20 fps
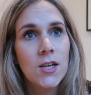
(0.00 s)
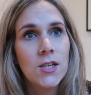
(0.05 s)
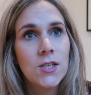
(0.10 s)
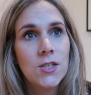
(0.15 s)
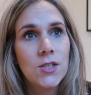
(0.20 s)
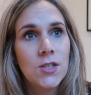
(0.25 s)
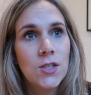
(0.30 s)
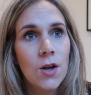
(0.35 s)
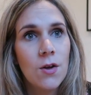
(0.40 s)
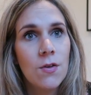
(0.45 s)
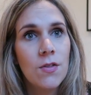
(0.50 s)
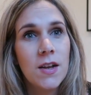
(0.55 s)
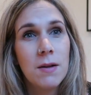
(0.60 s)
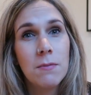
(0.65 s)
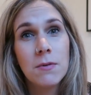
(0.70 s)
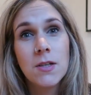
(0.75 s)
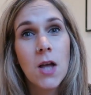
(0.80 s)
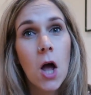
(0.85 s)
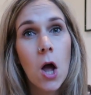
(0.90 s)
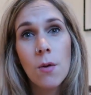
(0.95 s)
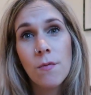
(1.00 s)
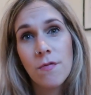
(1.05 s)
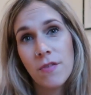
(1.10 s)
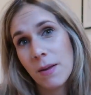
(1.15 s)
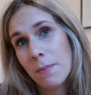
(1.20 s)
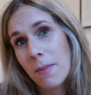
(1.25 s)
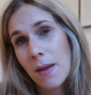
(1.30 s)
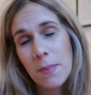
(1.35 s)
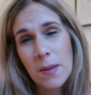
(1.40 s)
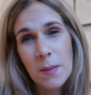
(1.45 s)
so that it was
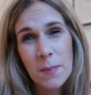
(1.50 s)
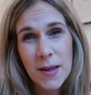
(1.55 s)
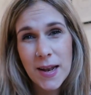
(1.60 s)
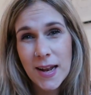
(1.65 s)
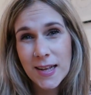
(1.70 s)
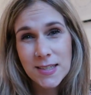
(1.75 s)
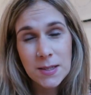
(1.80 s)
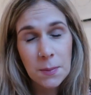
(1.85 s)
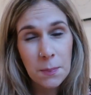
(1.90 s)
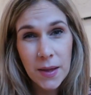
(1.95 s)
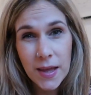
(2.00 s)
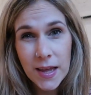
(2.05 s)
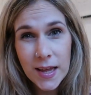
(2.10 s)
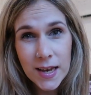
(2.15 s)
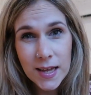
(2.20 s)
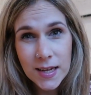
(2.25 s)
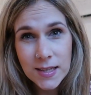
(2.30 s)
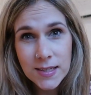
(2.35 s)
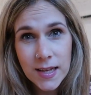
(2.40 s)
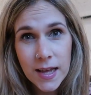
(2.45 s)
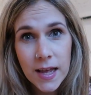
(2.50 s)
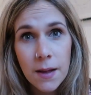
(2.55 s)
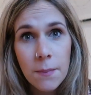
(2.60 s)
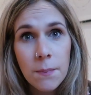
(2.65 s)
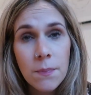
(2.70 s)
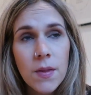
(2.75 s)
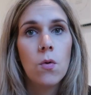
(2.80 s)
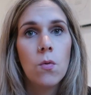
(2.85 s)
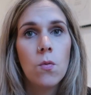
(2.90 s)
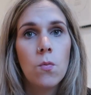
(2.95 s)
hopefully maybe a bit less appealing to
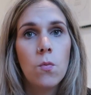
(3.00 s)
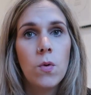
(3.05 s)
him.